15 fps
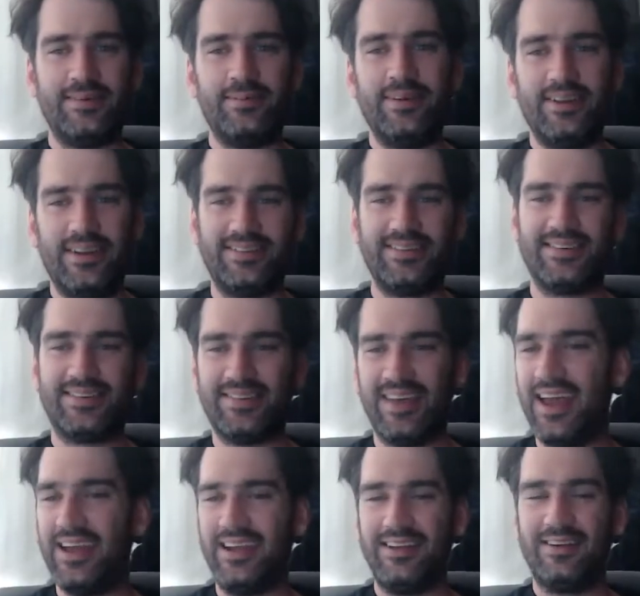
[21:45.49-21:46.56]
I mean, it's just
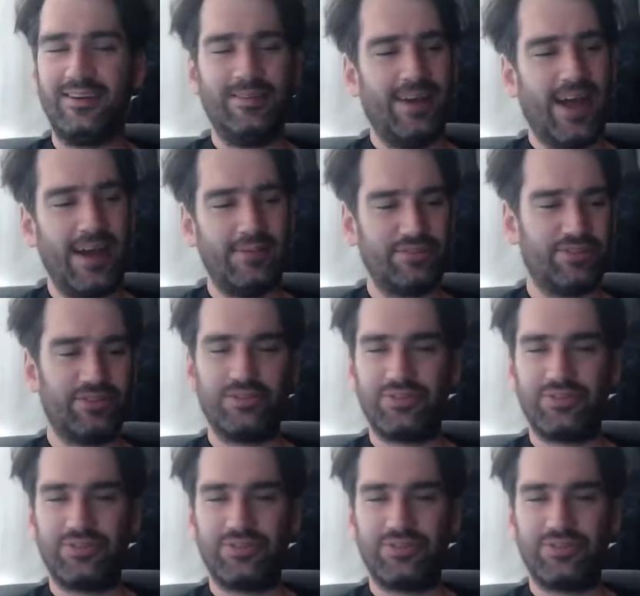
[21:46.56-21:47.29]
saying, you know, Amazon.